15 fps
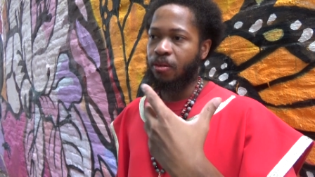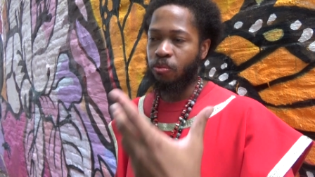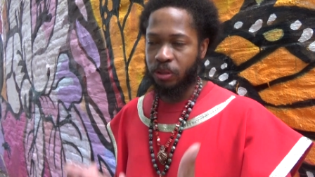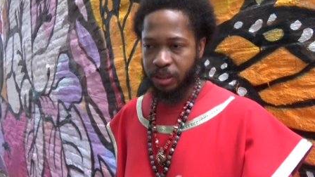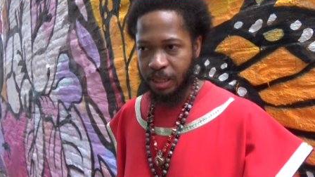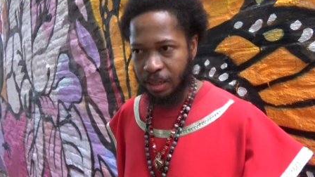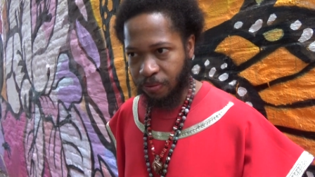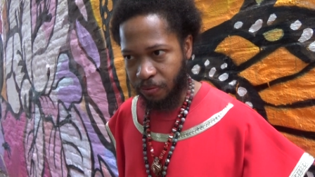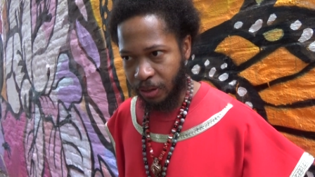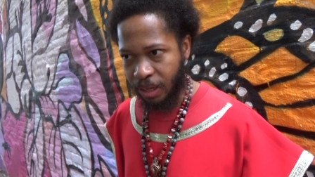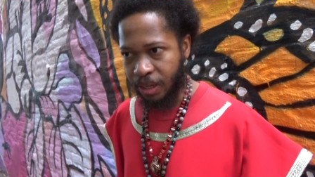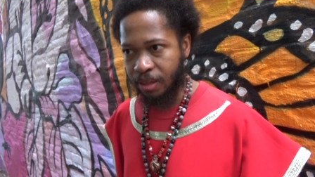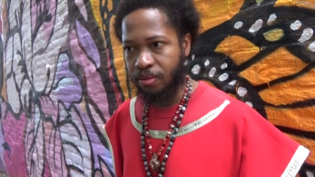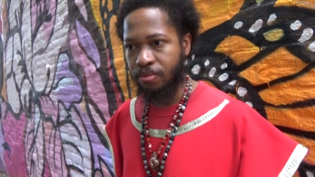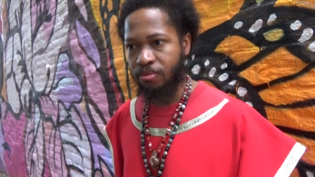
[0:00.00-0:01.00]
was
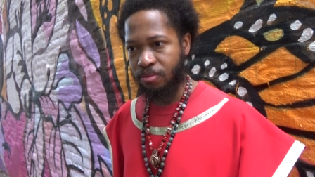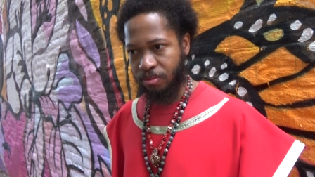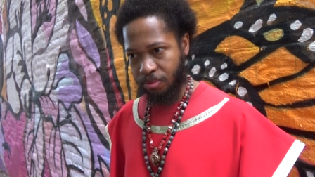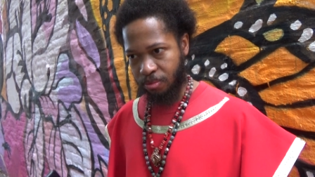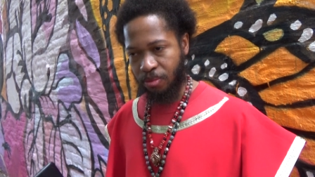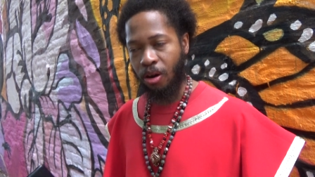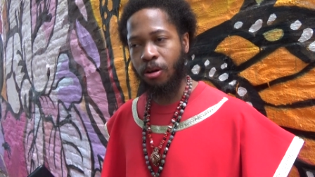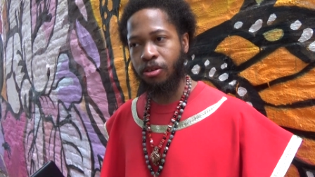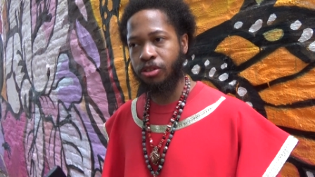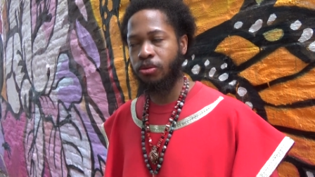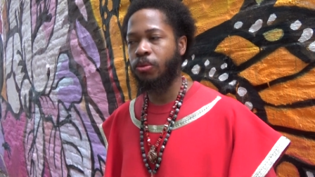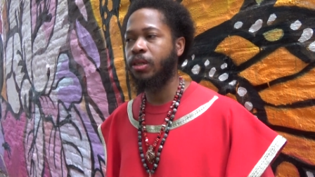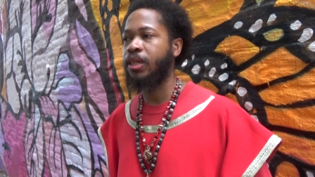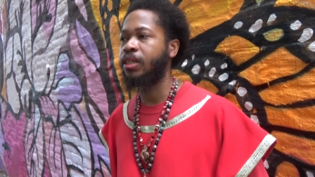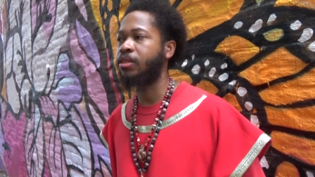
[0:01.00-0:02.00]
edifying.
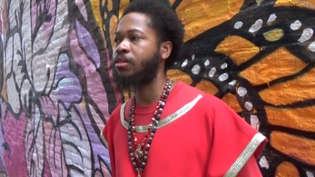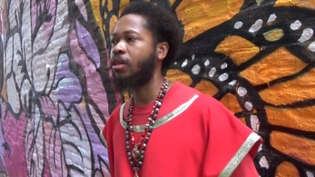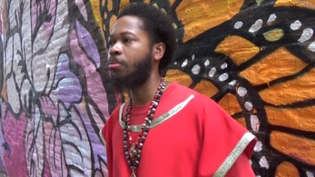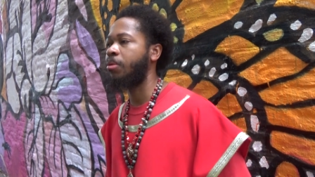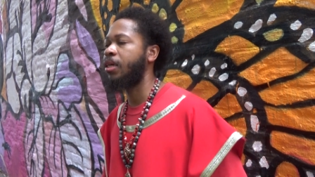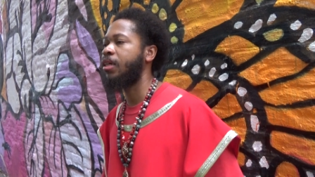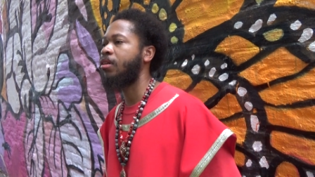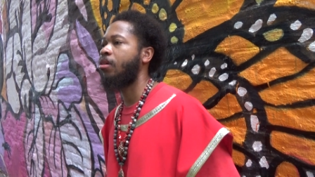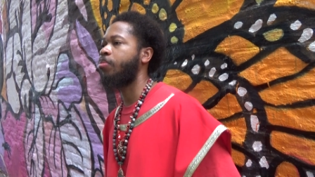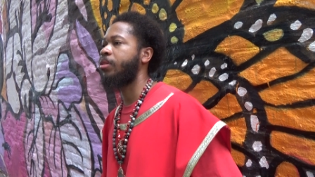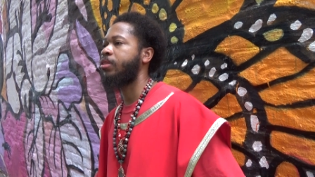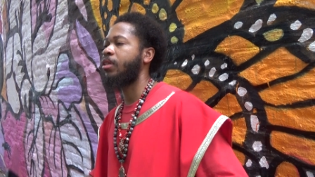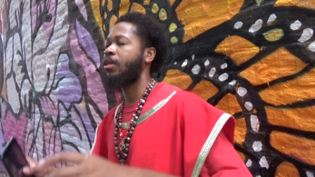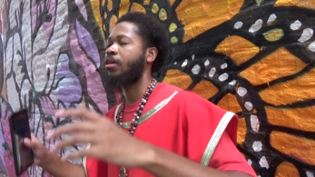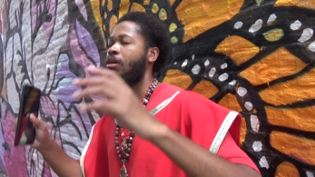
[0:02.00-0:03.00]
Also, a lesson I'm going to end up by
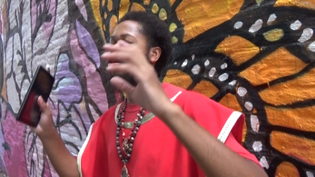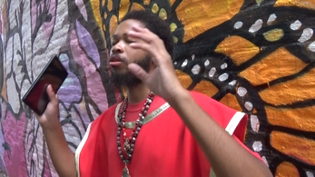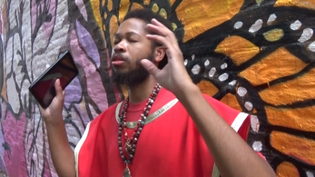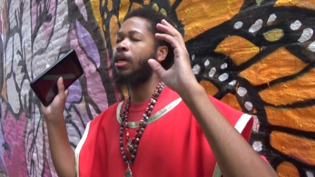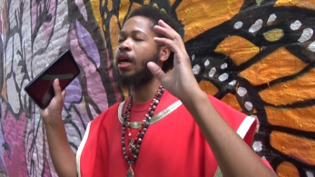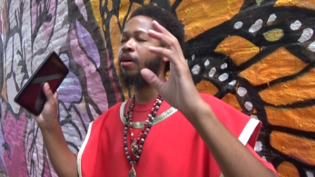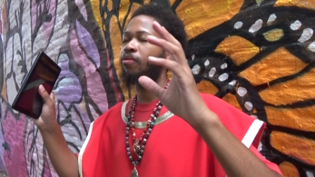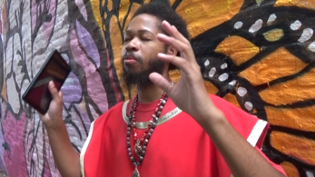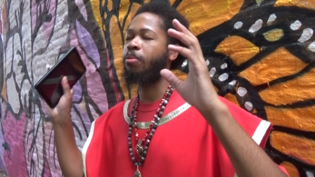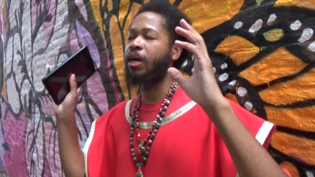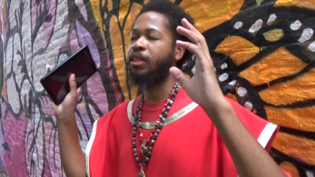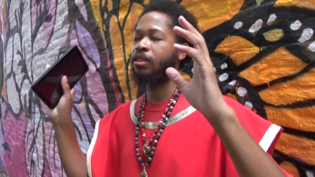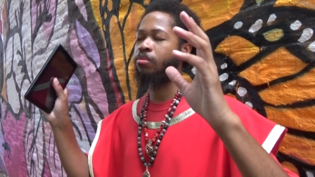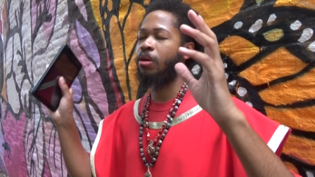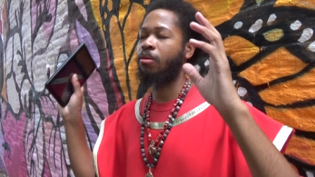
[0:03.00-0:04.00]
saying, Call all your Yahweh by
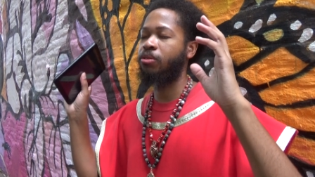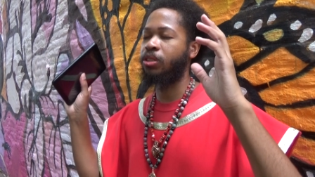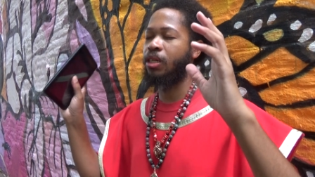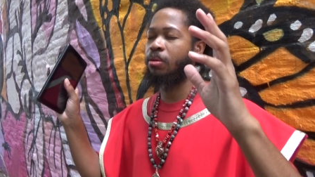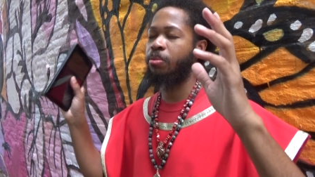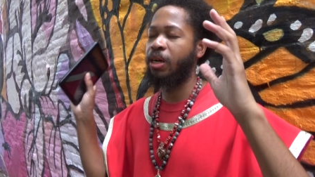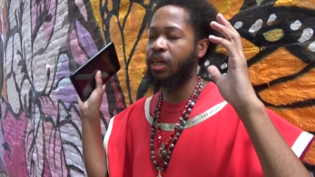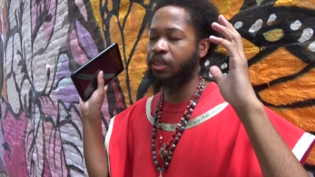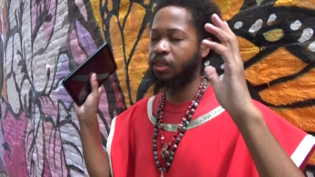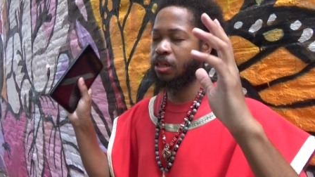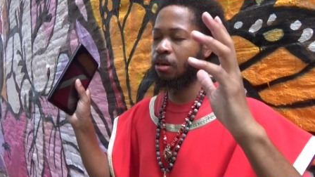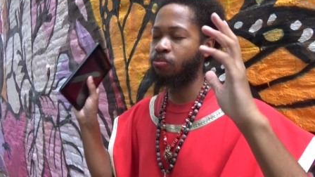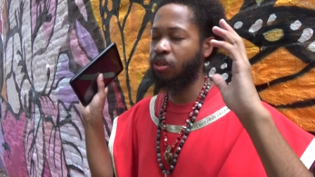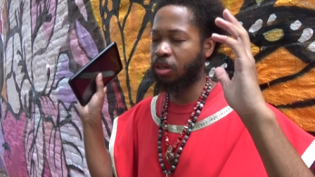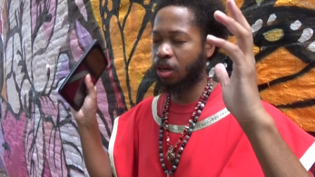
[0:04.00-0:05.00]
Hashem, Abishai, by
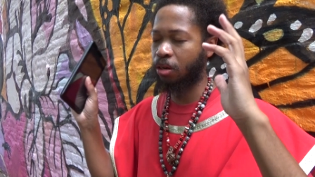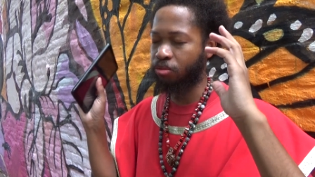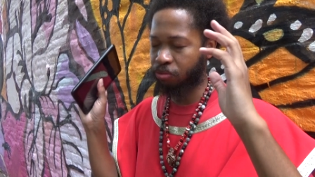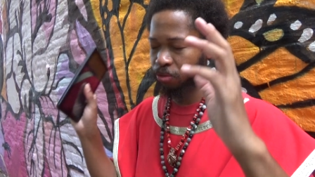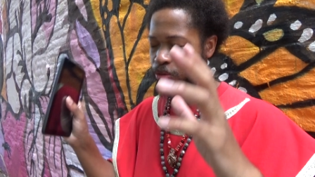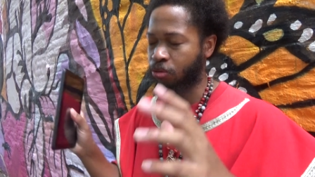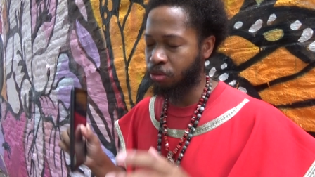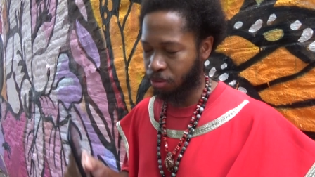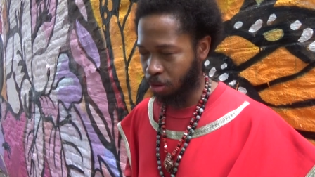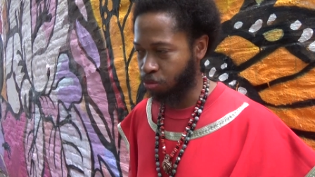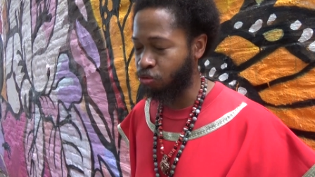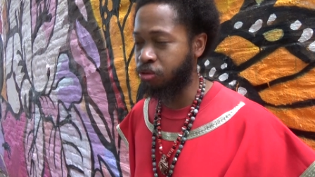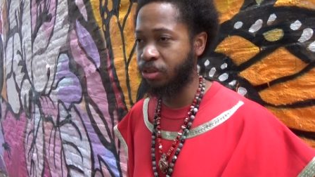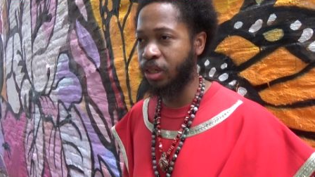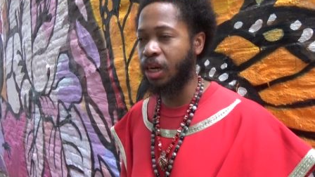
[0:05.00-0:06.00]
Hashem, Rukar,
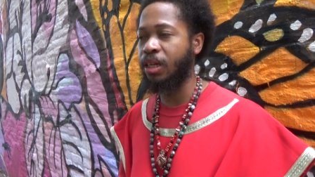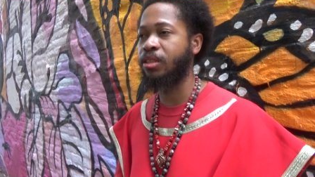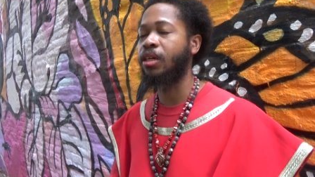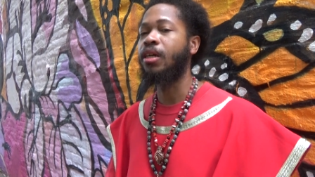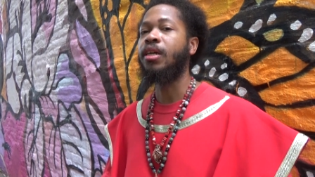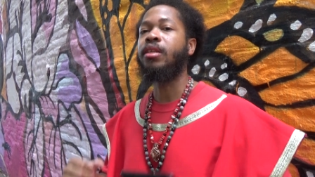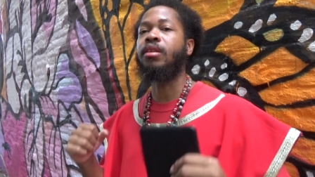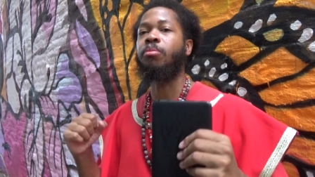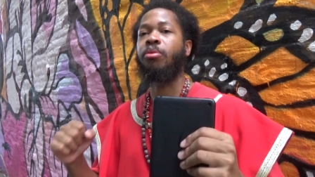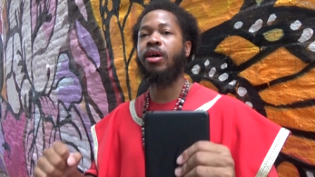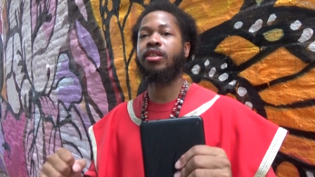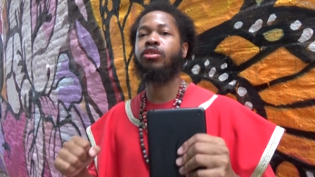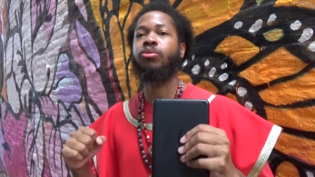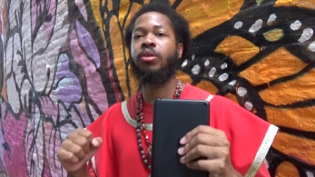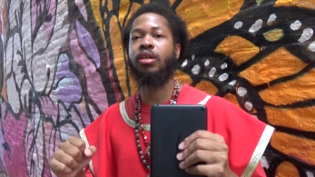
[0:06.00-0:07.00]
Kordash, the
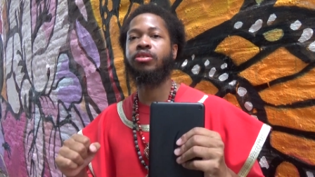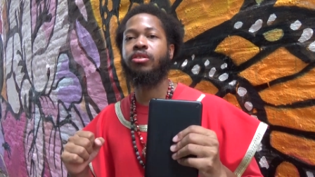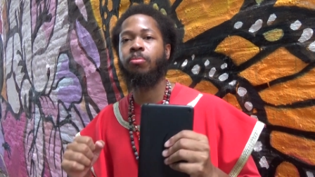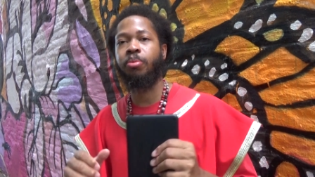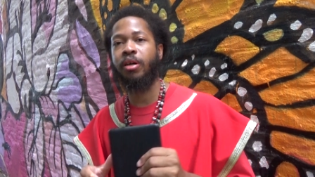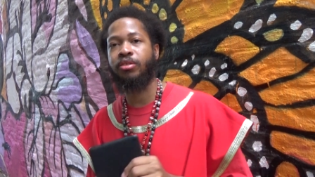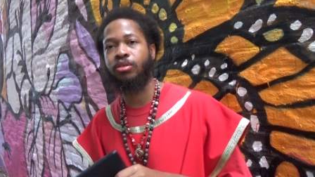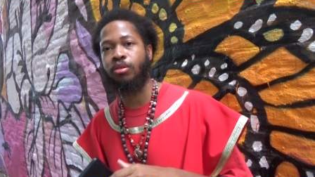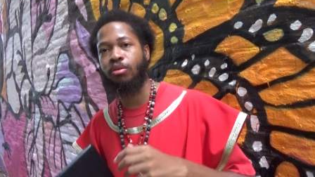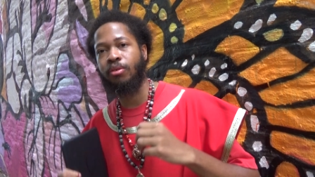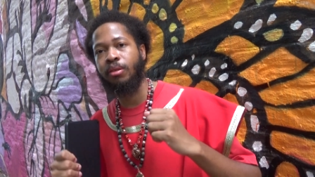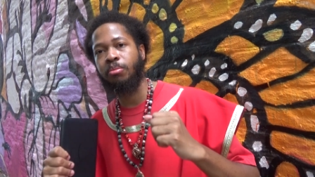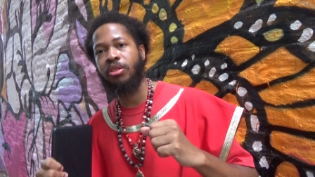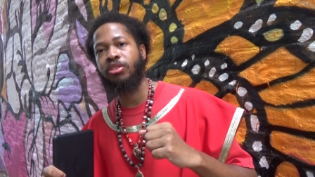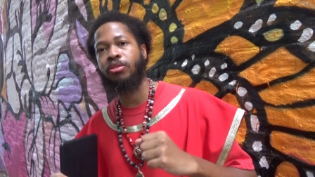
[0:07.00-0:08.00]
two nails and the Apostles, the
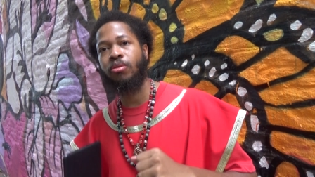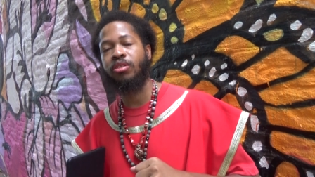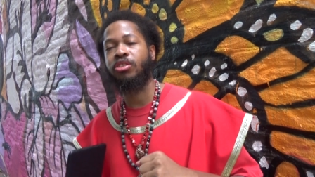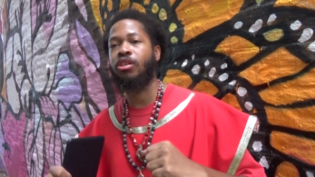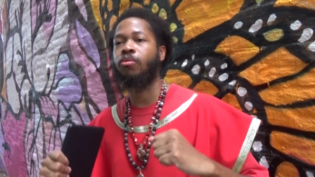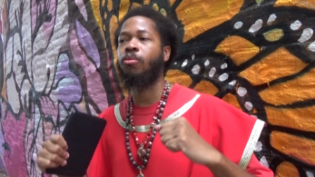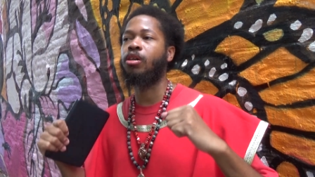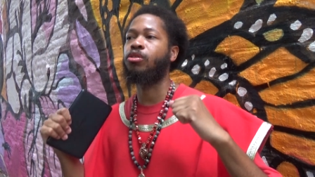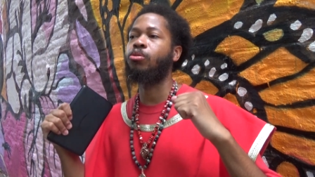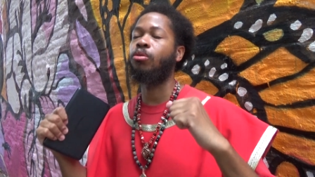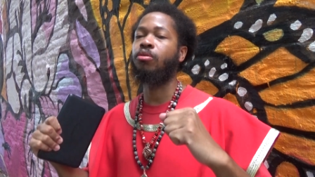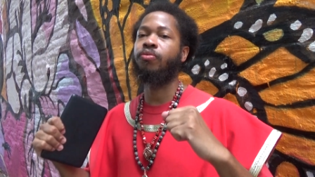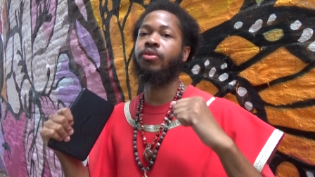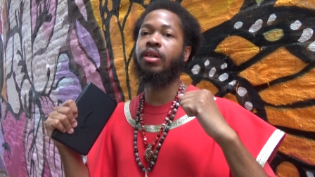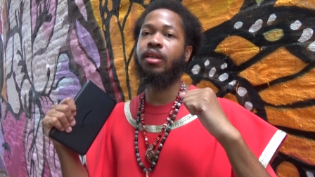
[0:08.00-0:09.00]
Great Millstone, and Shalom, to go
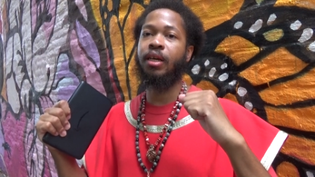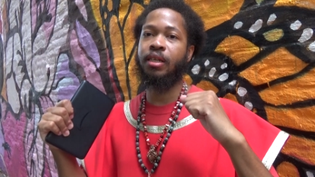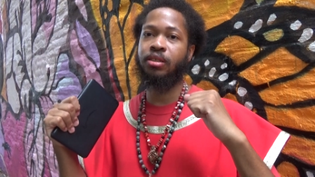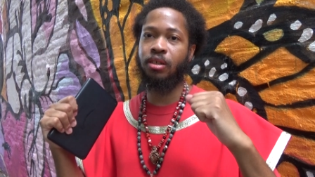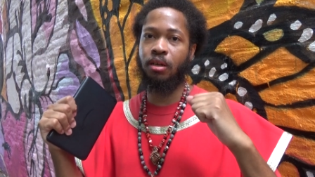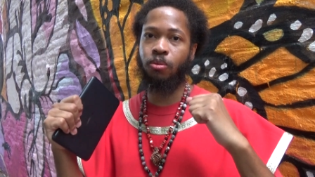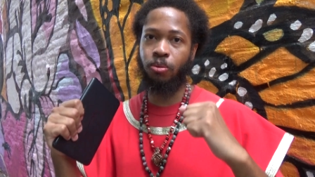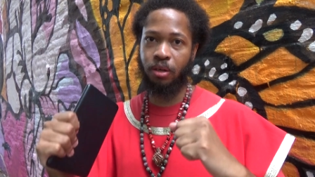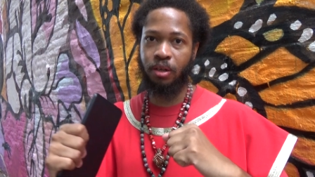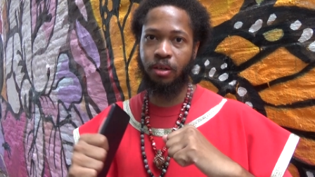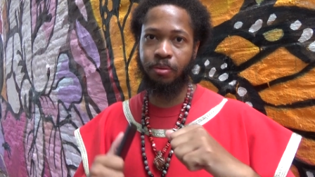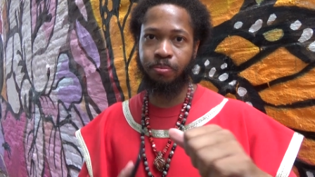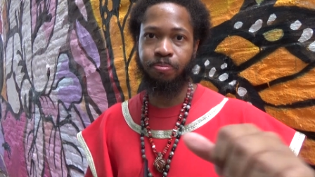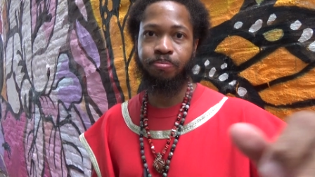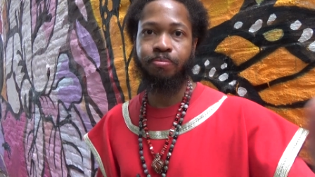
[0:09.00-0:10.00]
Ophel,
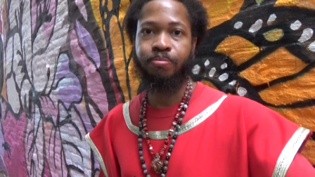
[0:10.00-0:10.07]
Shalom.